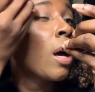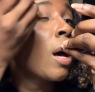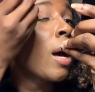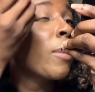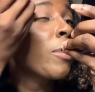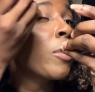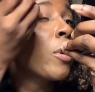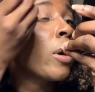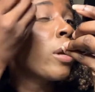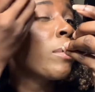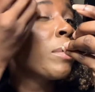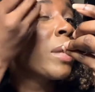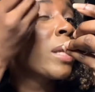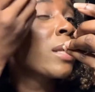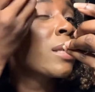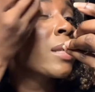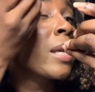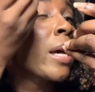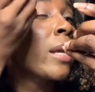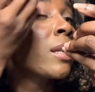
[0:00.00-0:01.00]
I'm going to be
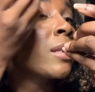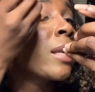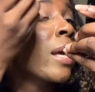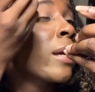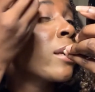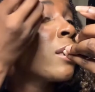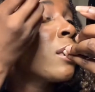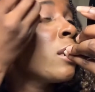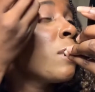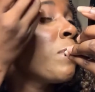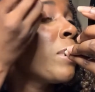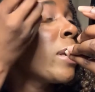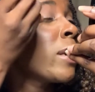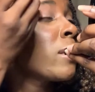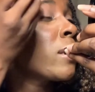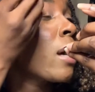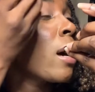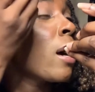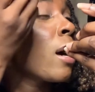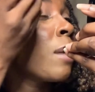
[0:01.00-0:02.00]
excited. So I actually
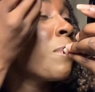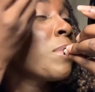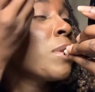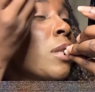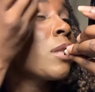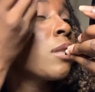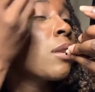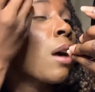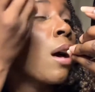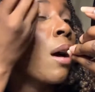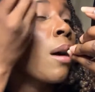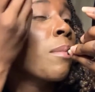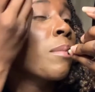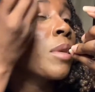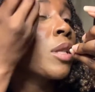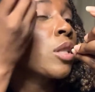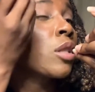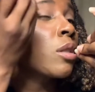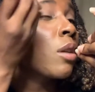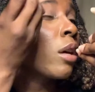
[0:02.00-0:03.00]
picked up
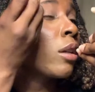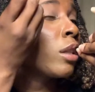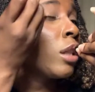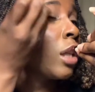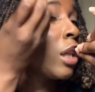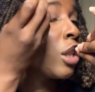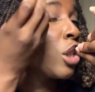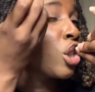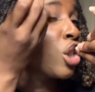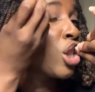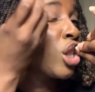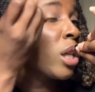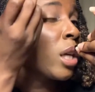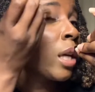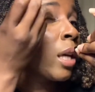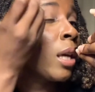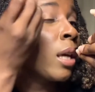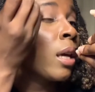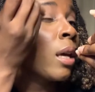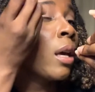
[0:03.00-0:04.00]
some Sonia
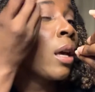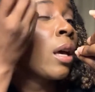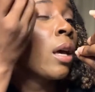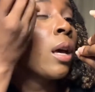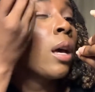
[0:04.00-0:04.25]
G